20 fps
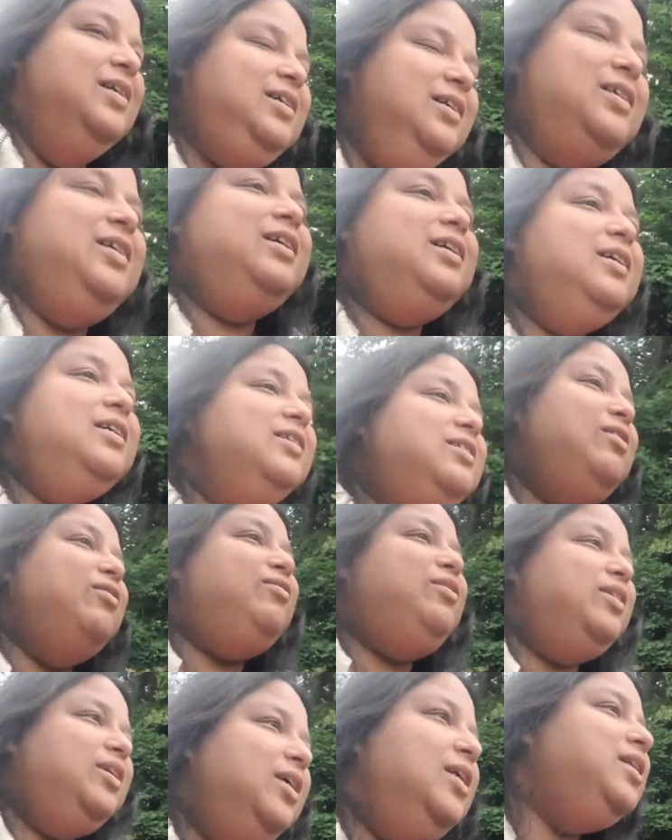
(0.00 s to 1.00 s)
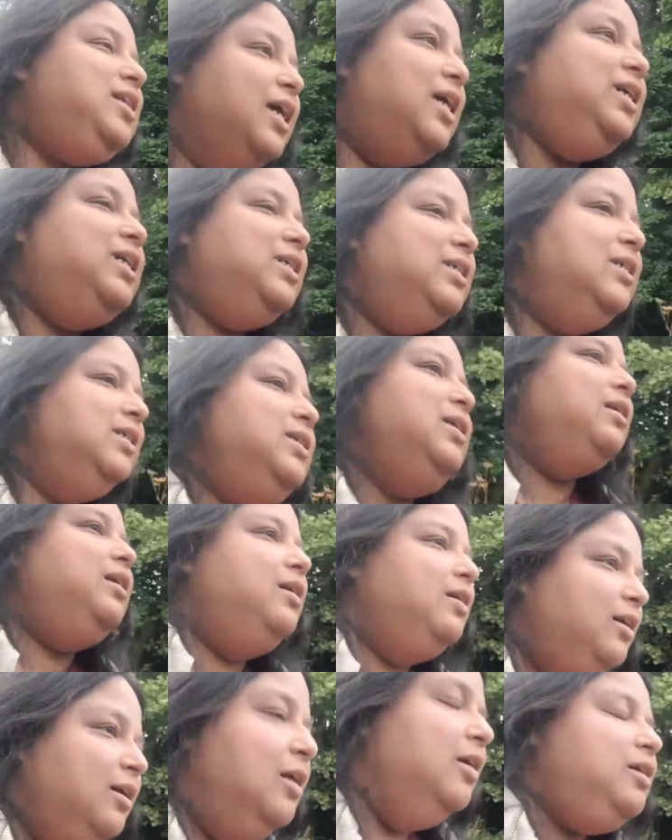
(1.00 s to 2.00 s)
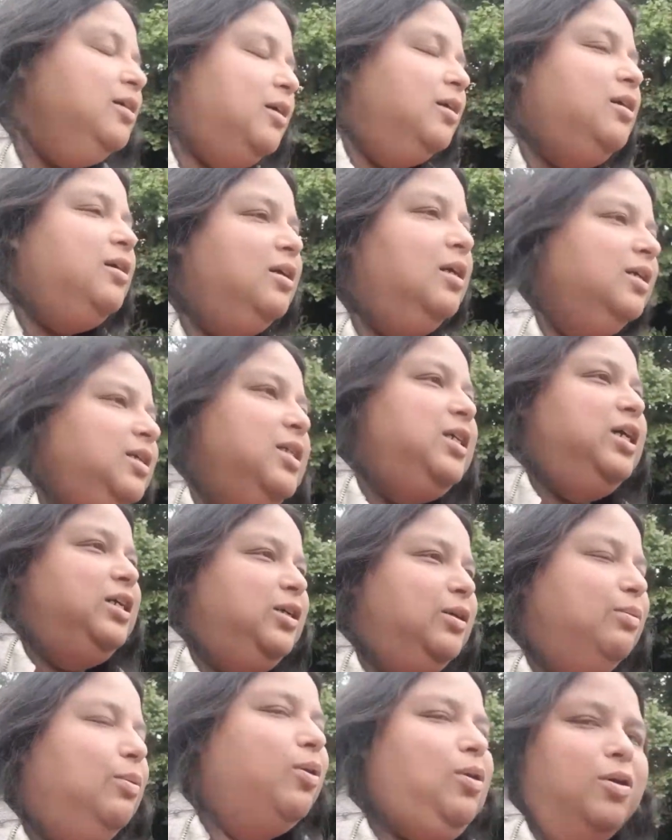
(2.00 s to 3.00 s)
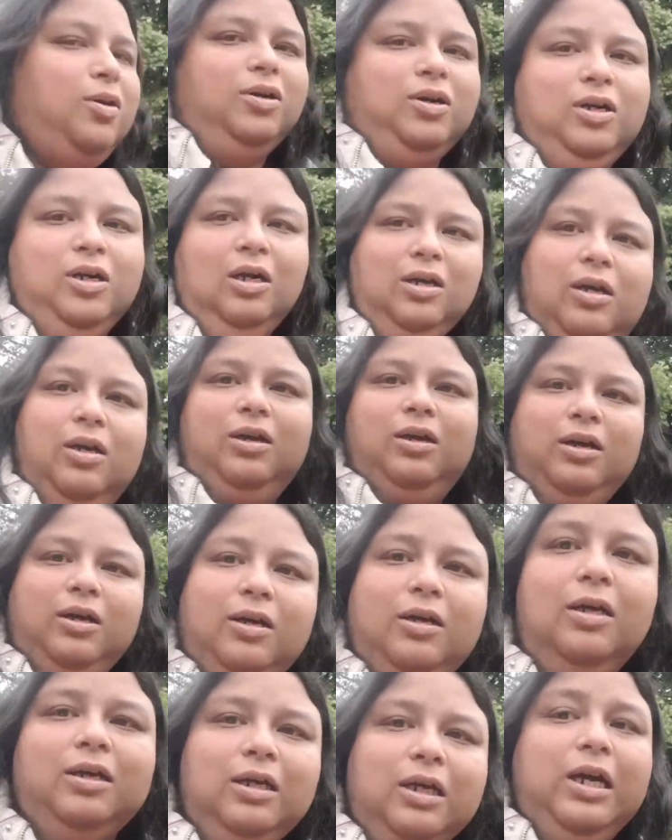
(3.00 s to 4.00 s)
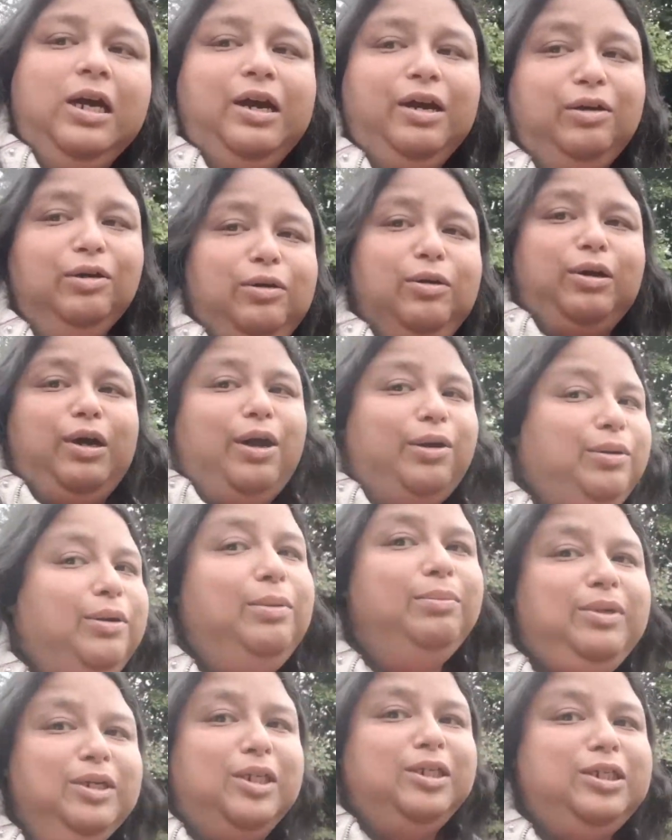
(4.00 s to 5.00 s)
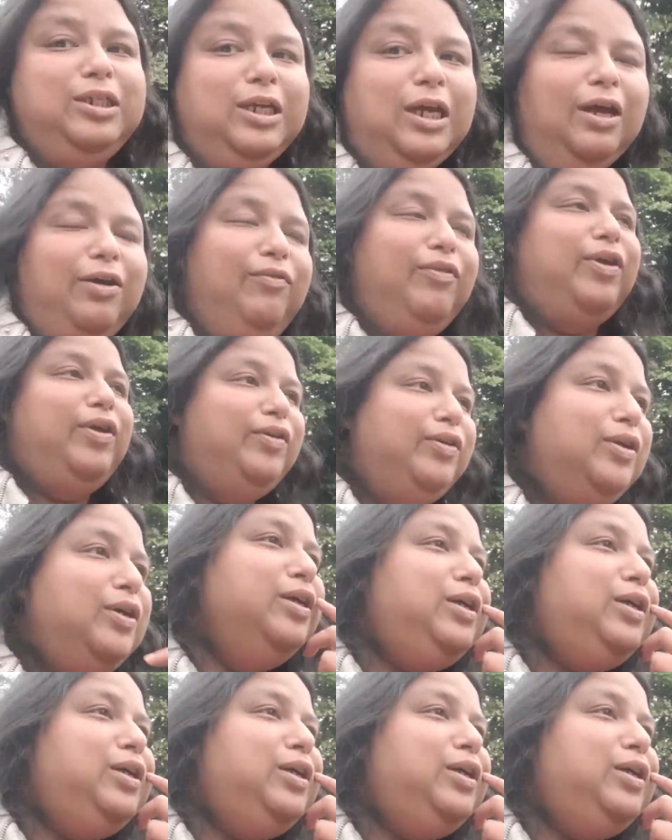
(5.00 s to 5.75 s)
That is a really nice day to walk. I don't know how many minutes I have left